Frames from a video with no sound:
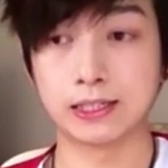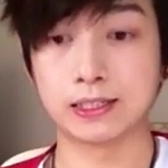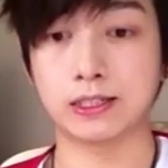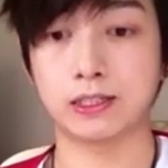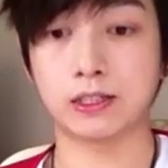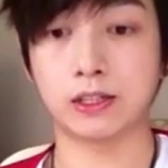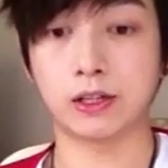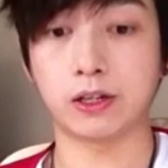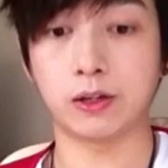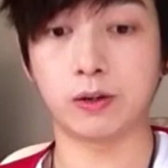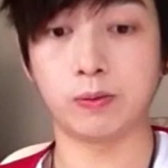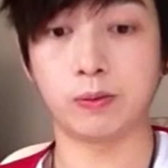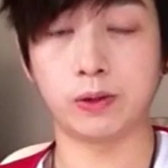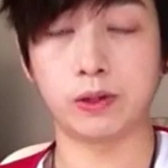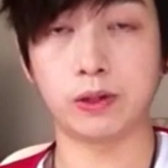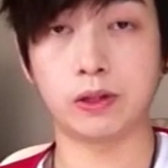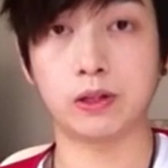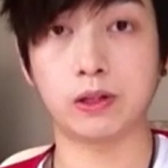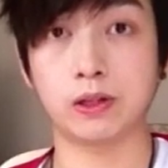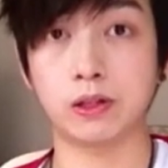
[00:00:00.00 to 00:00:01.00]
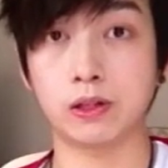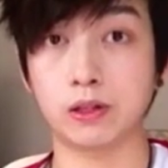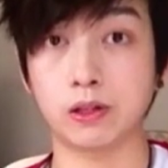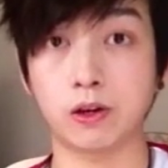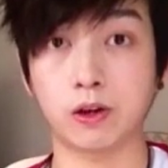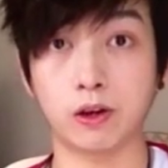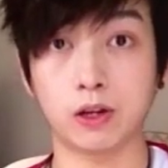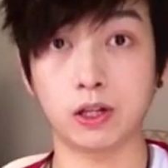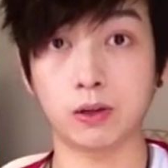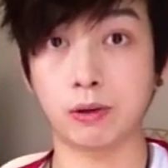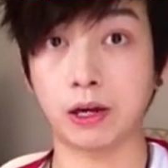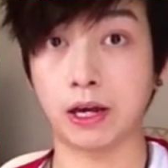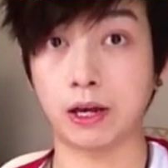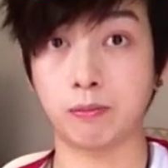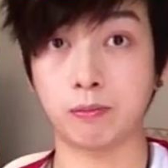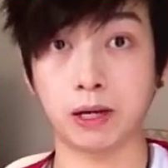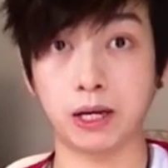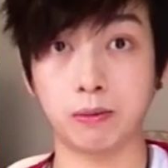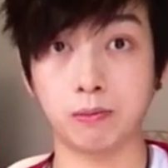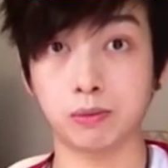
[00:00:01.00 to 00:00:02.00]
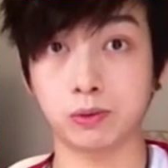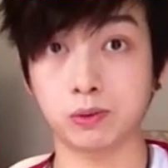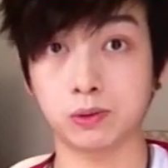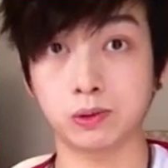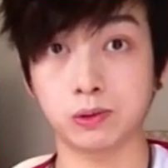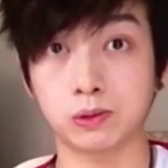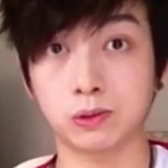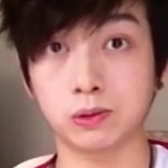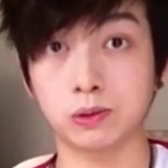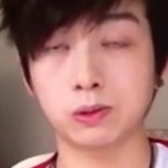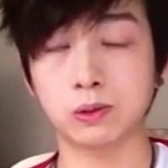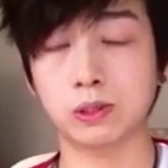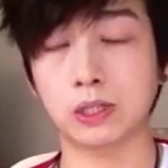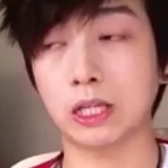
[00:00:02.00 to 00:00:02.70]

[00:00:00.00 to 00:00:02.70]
So with curly hair people,